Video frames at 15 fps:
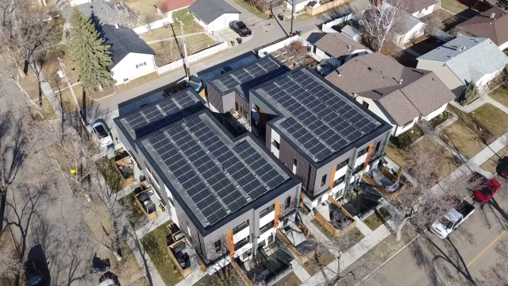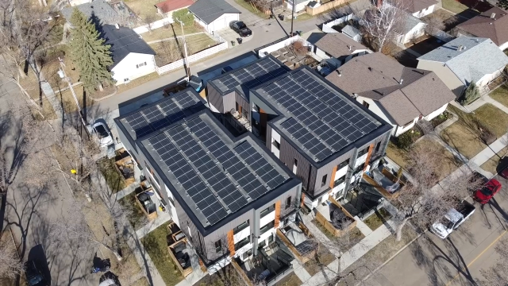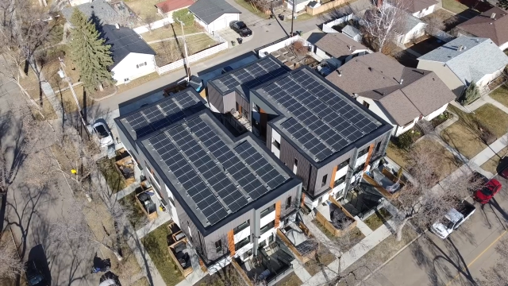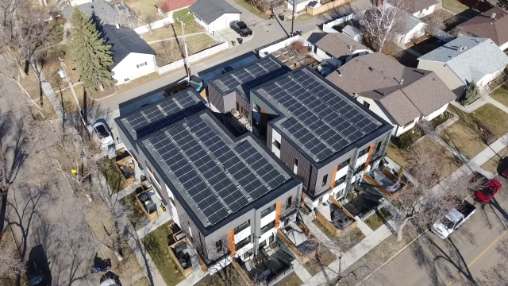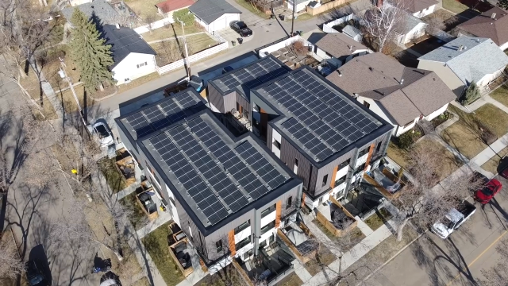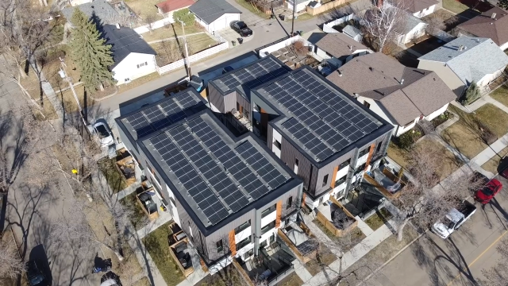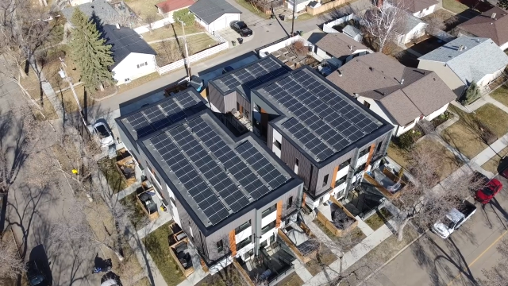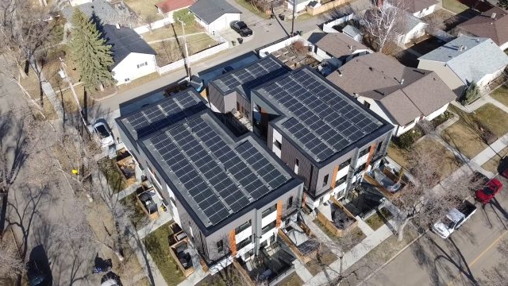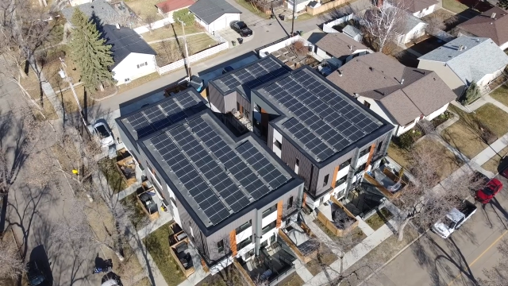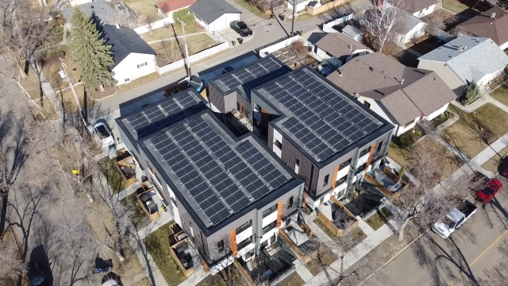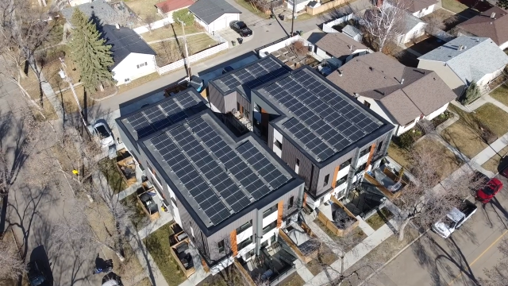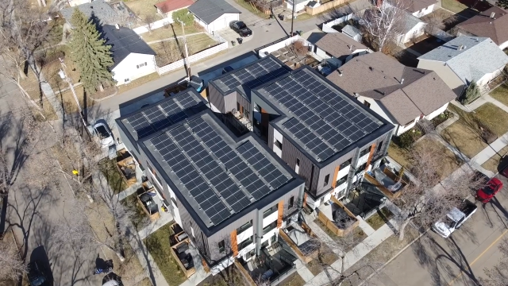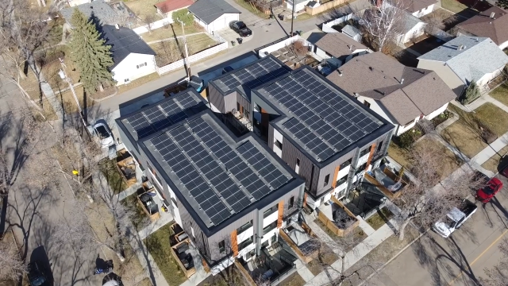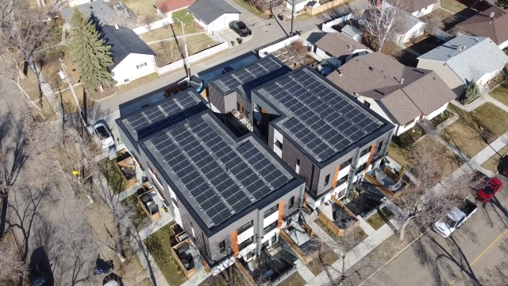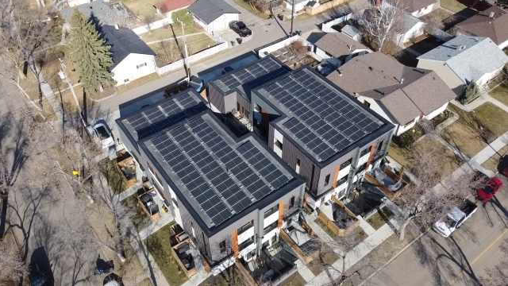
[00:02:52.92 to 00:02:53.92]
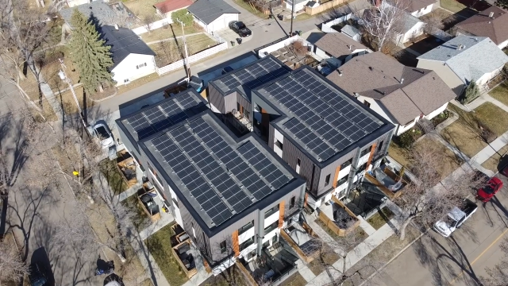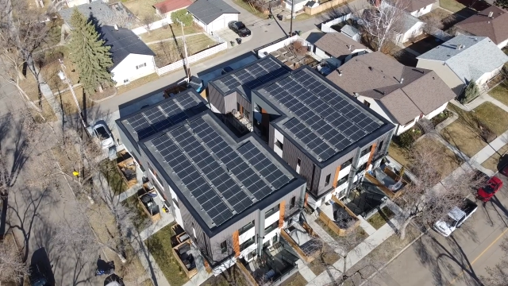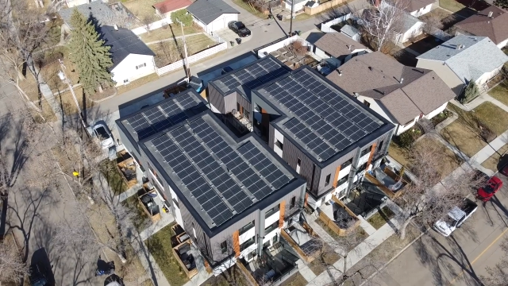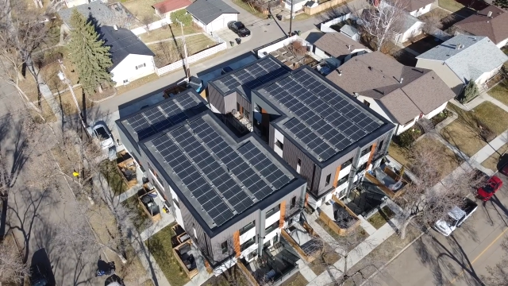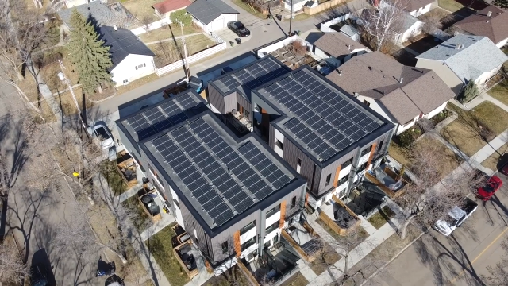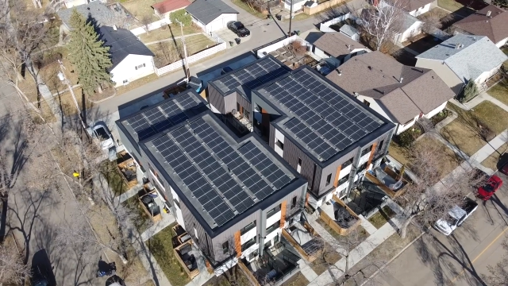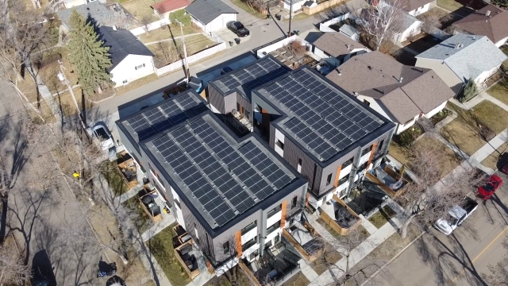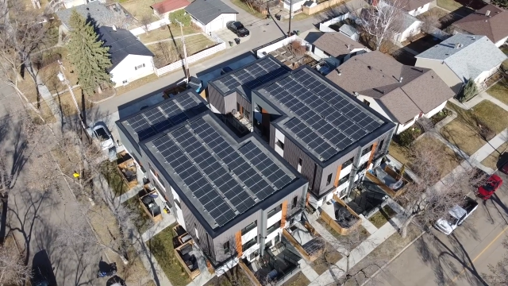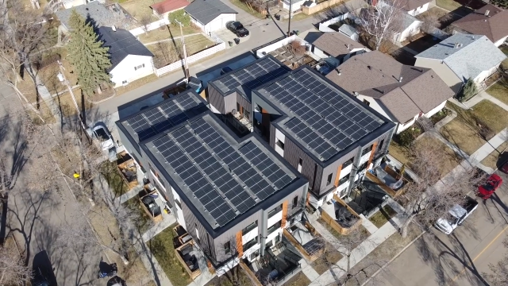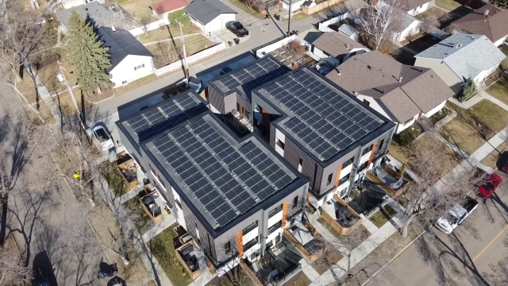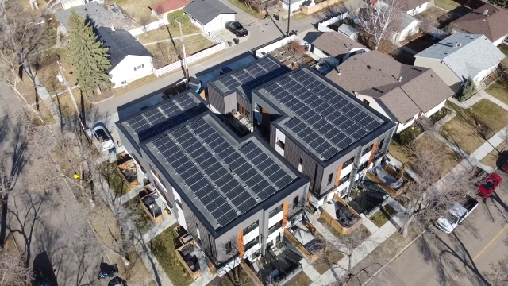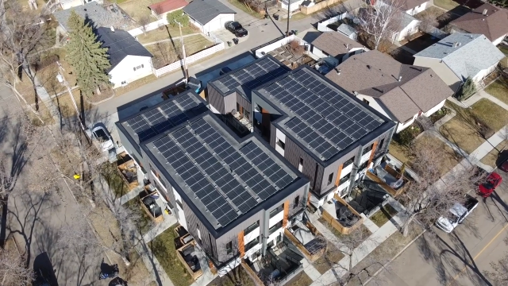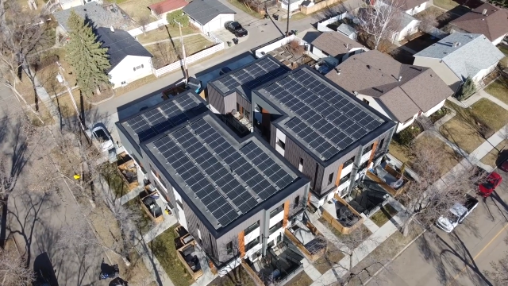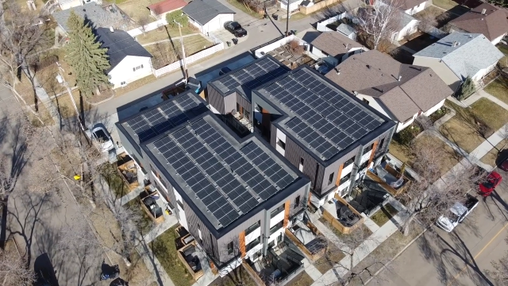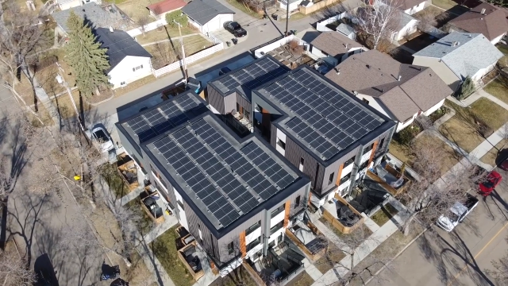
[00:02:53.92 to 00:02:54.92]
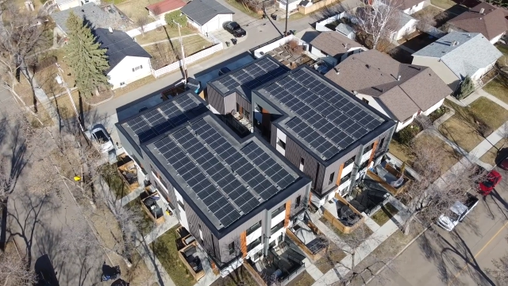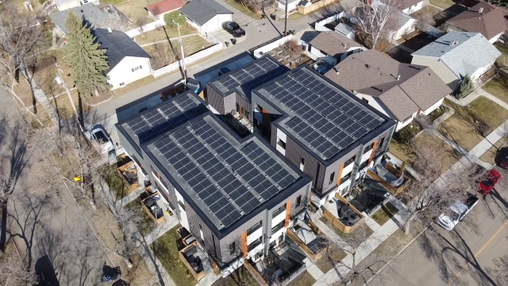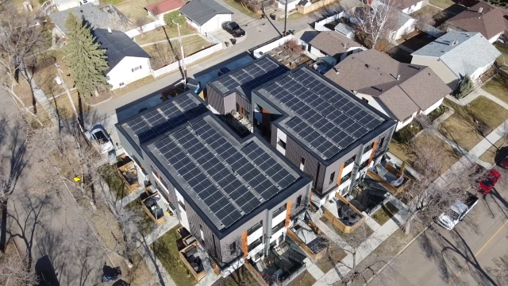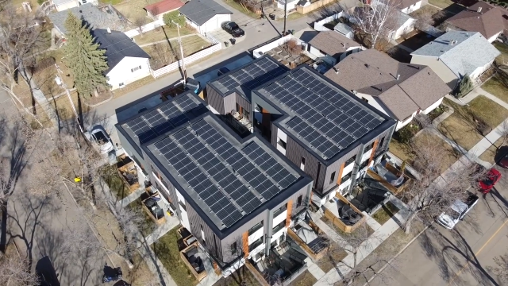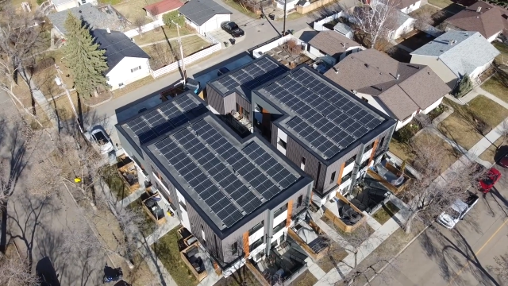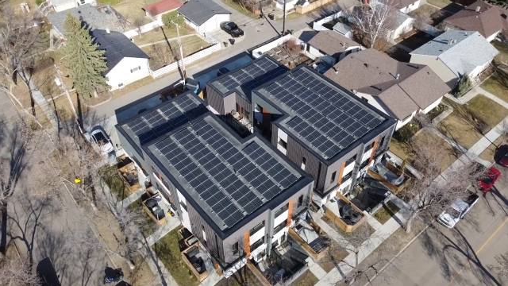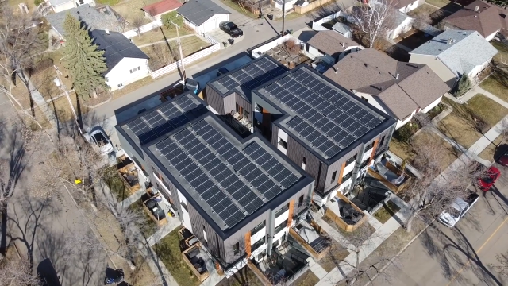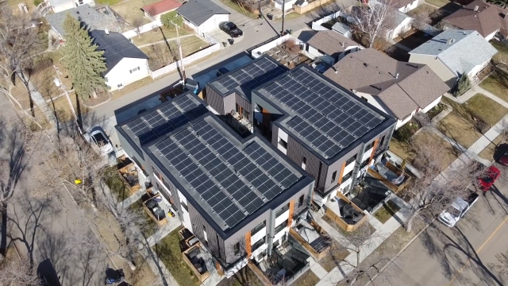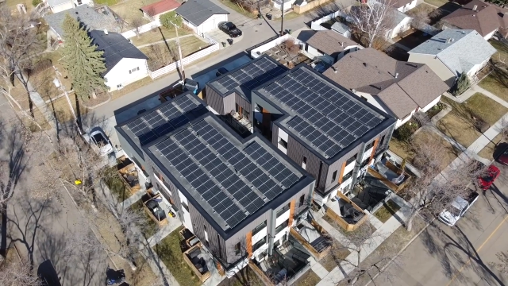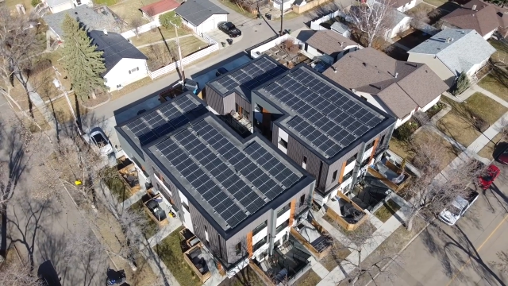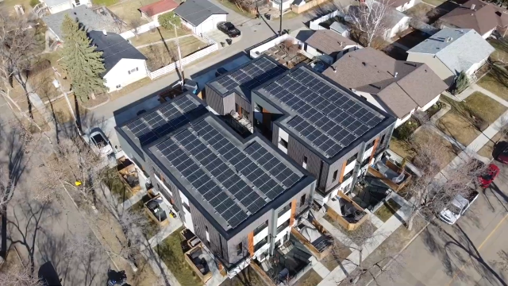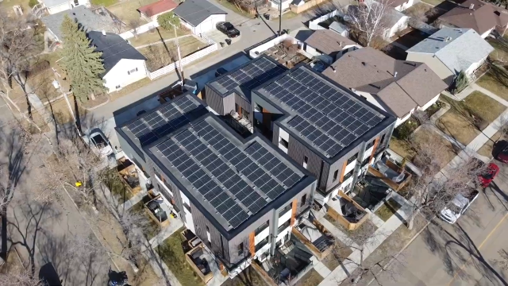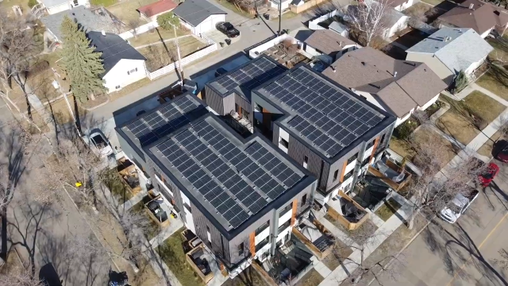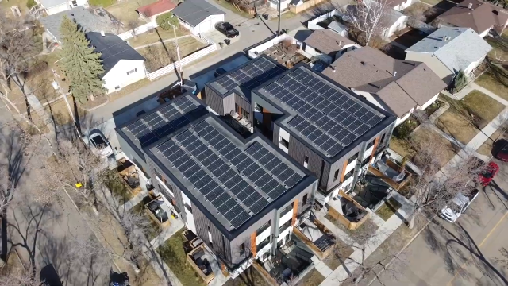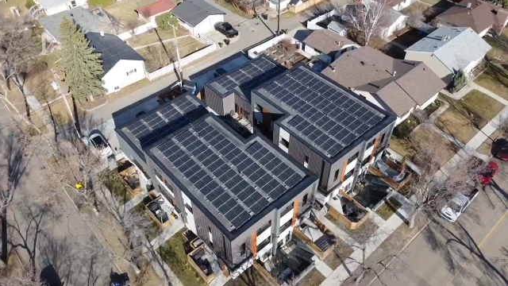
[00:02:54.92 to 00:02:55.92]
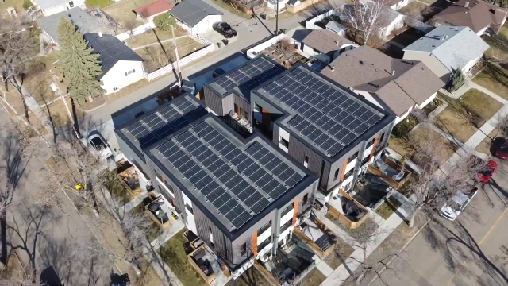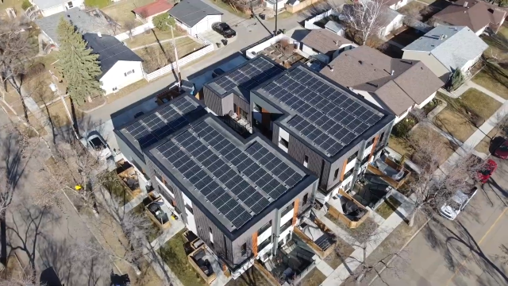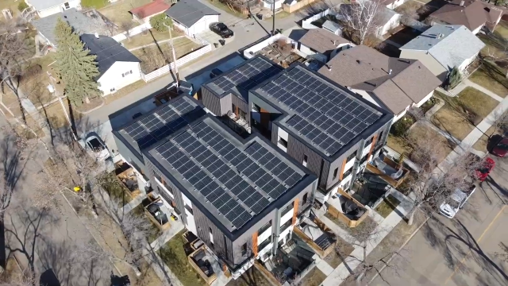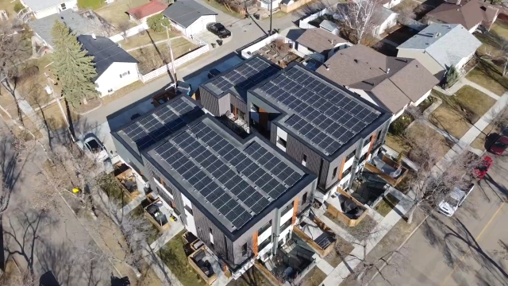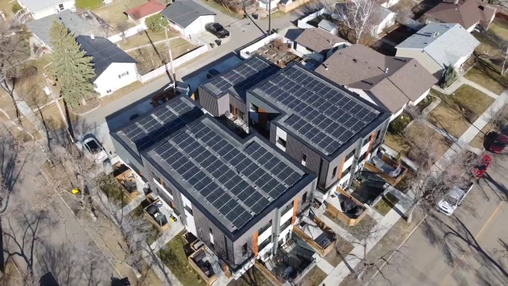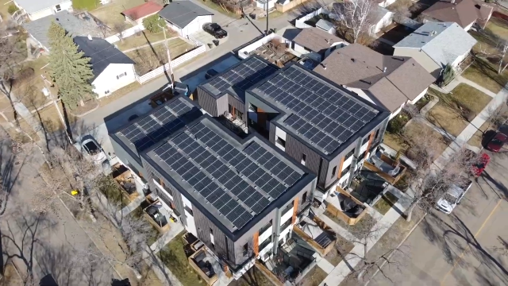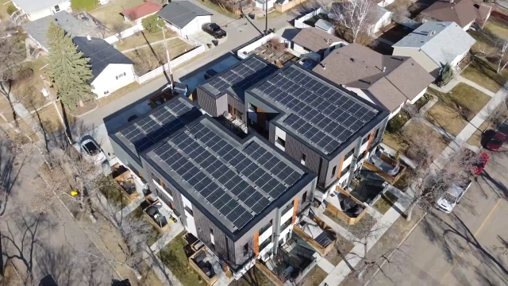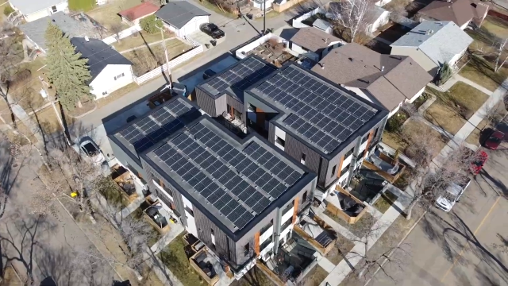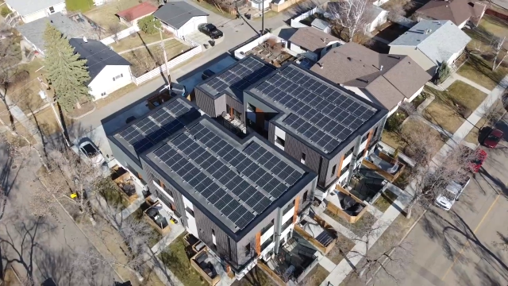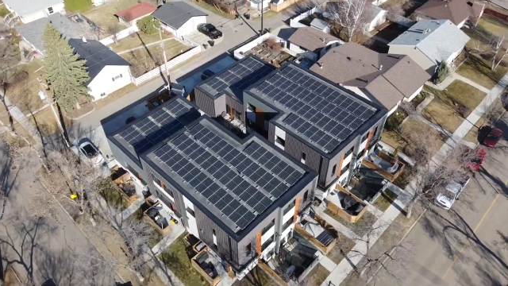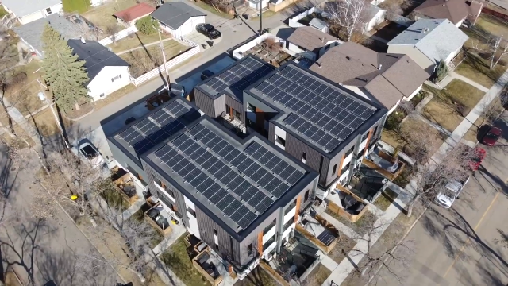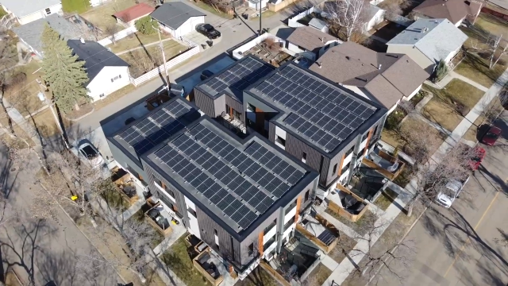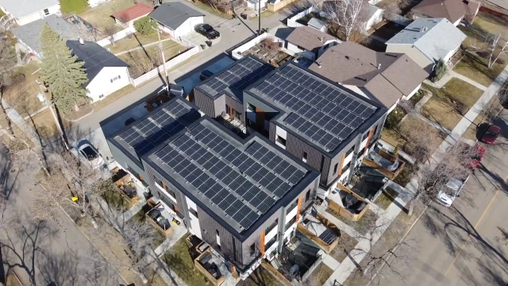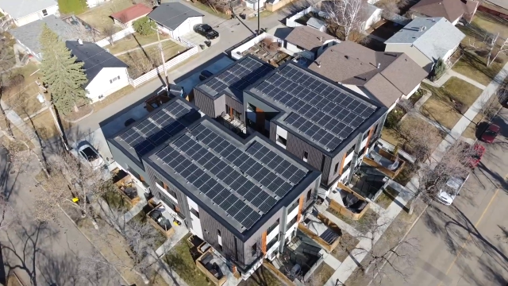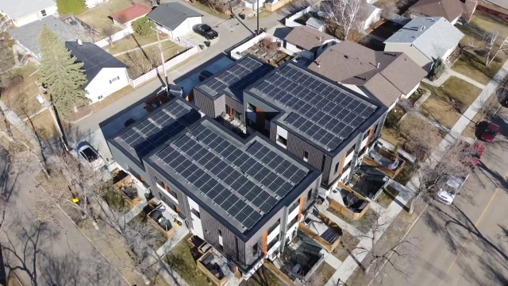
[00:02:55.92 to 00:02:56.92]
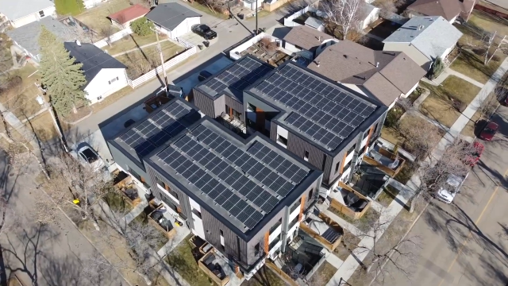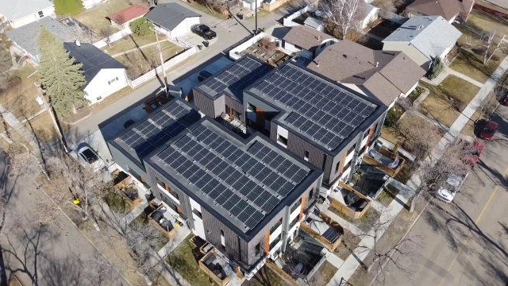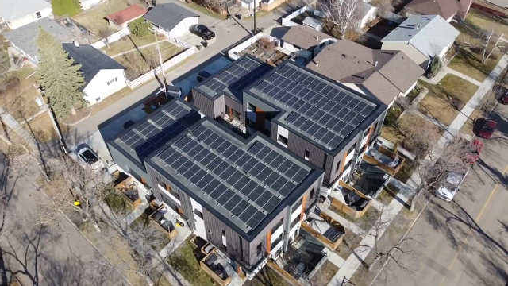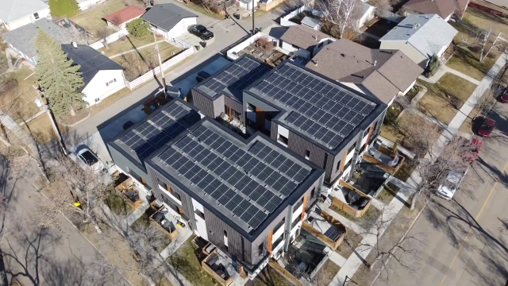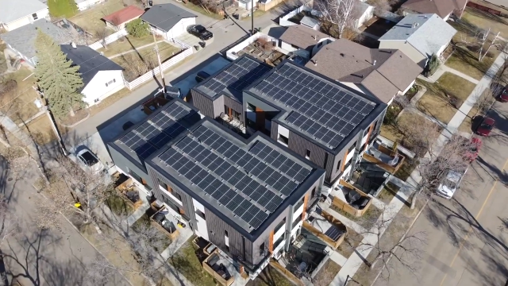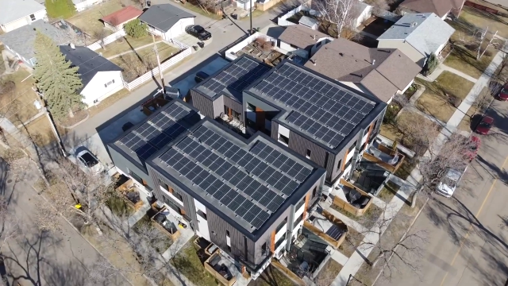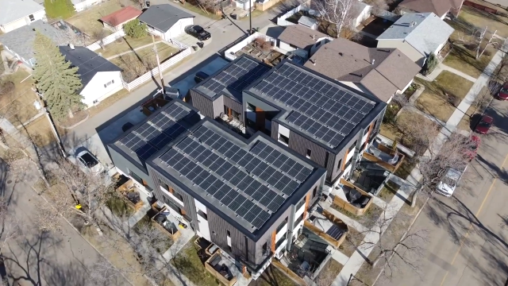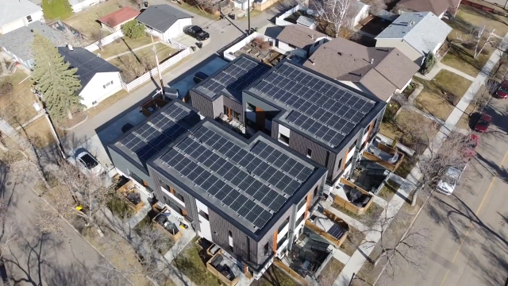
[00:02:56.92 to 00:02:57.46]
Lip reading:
[unreadable: no face in view]